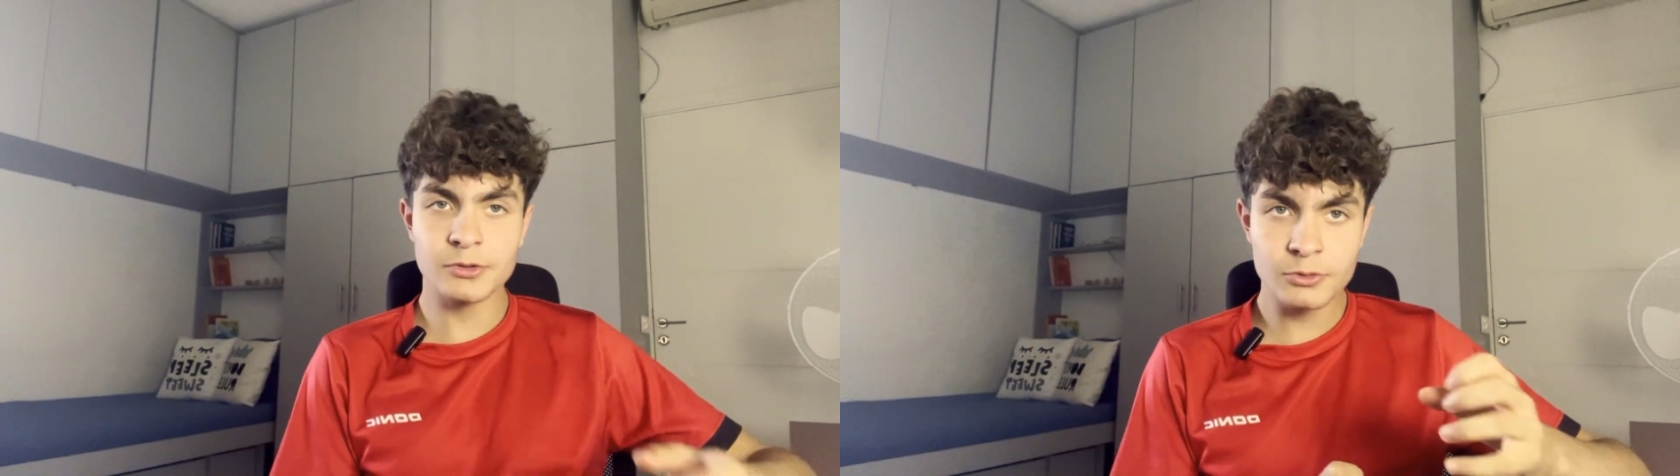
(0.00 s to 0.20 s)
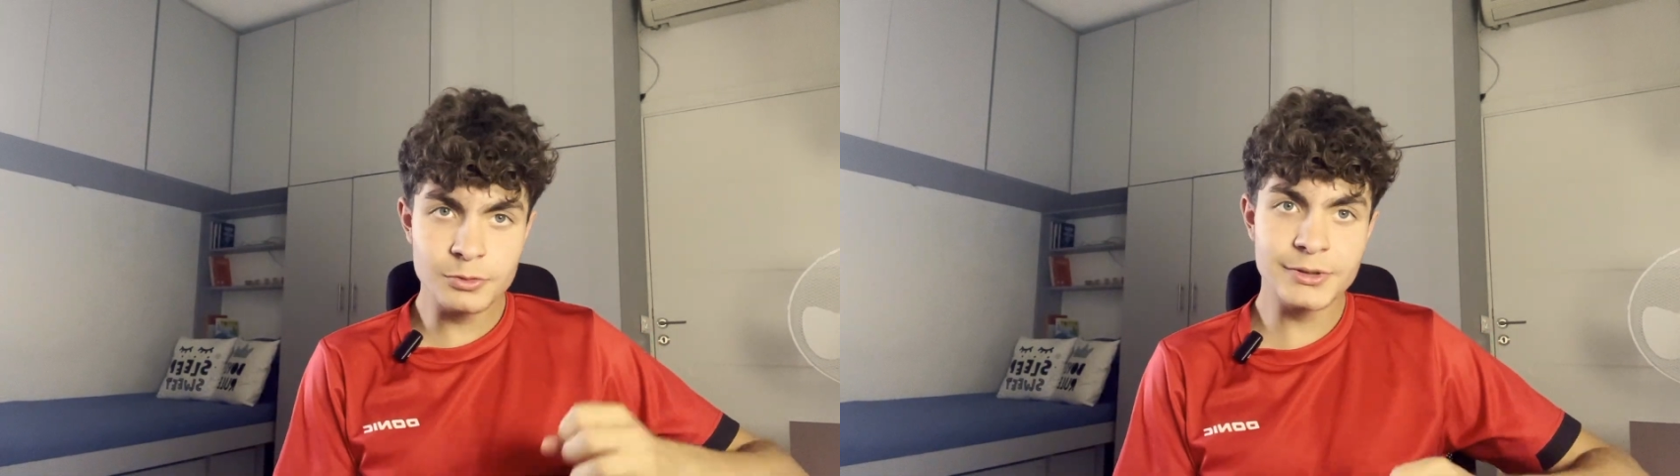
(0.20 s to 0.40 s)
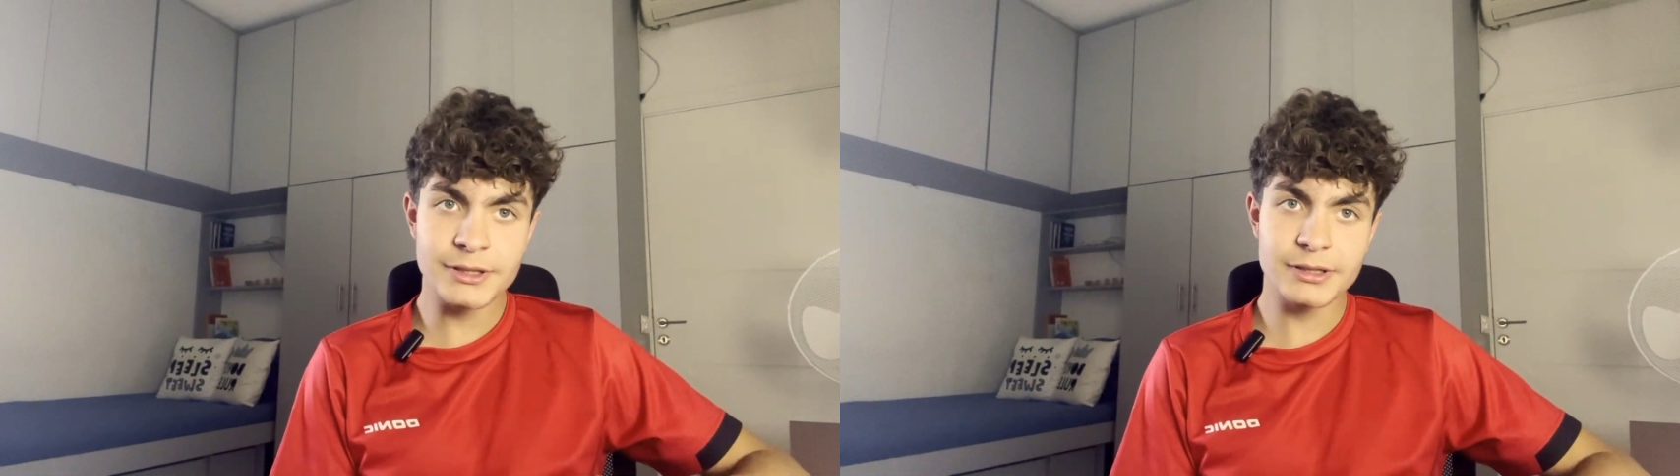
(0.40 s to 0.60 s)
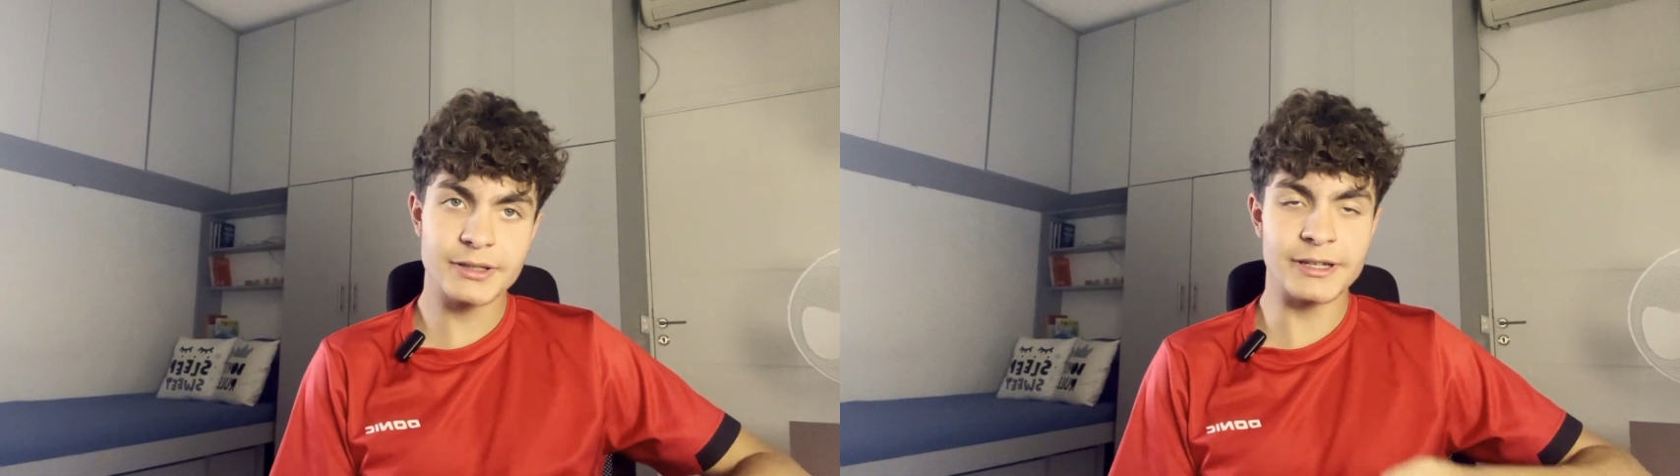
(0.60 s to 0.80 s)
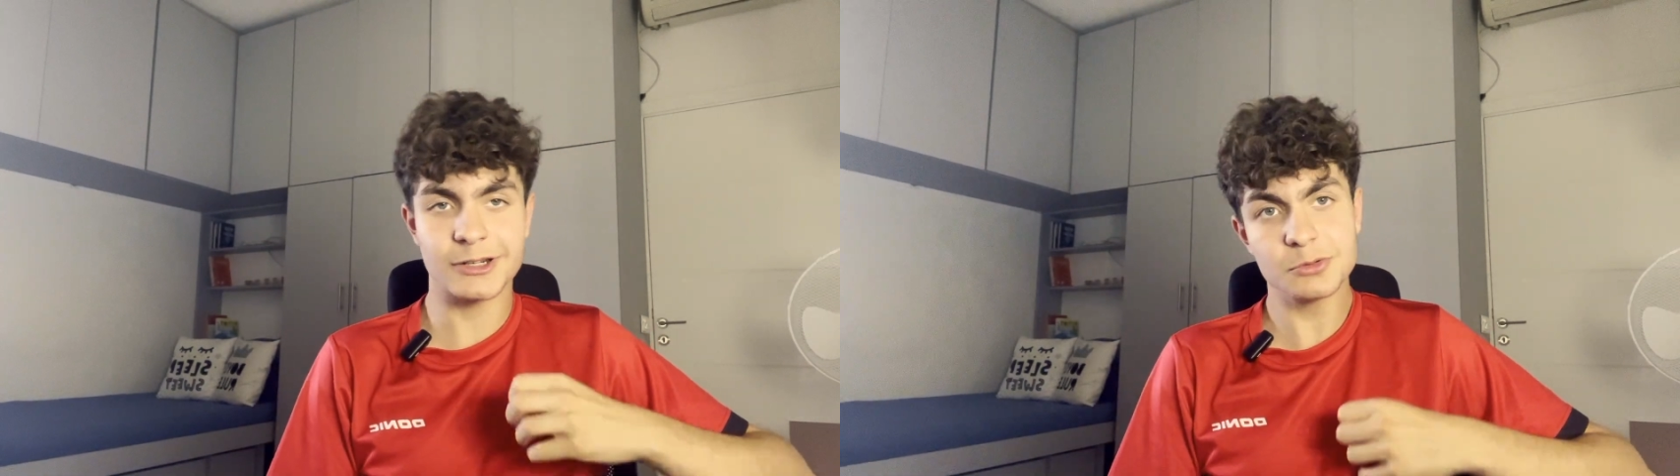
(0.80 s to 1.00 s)
do it,
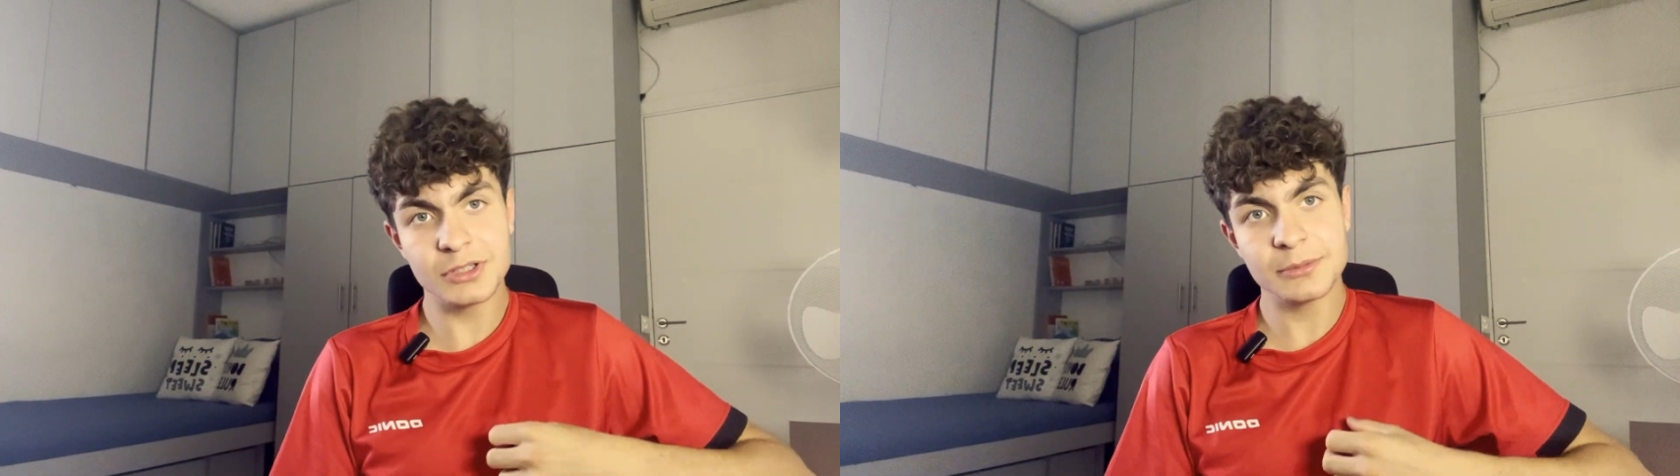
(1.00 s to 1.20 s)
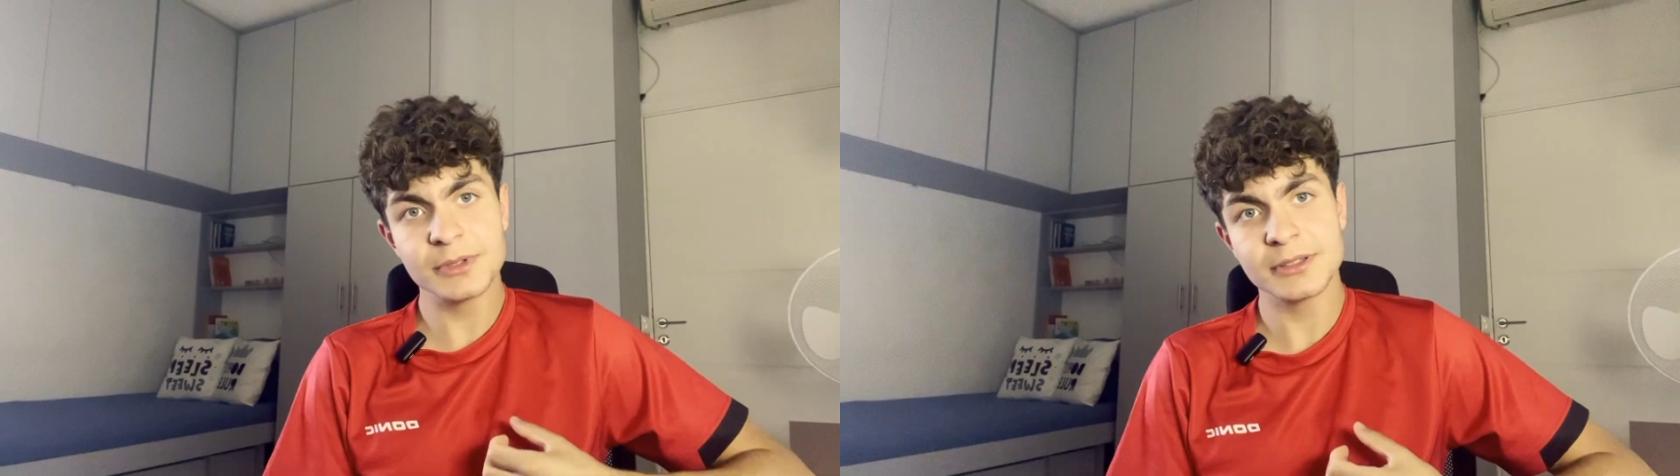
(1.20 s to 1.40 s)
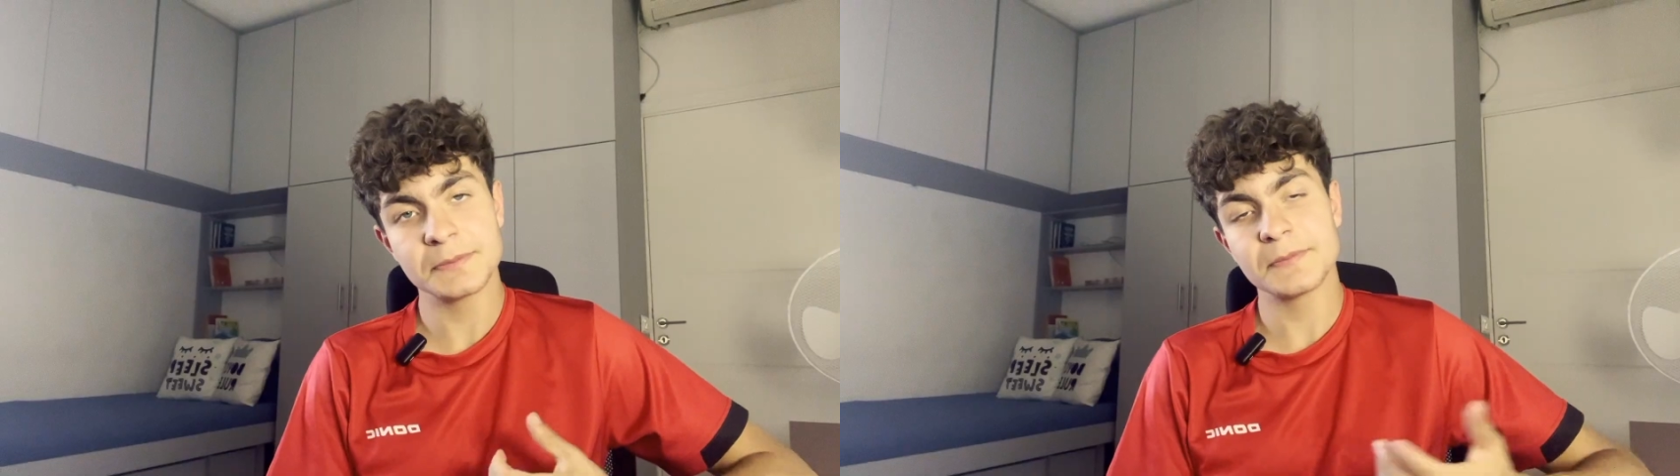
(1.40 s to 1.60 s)
including me.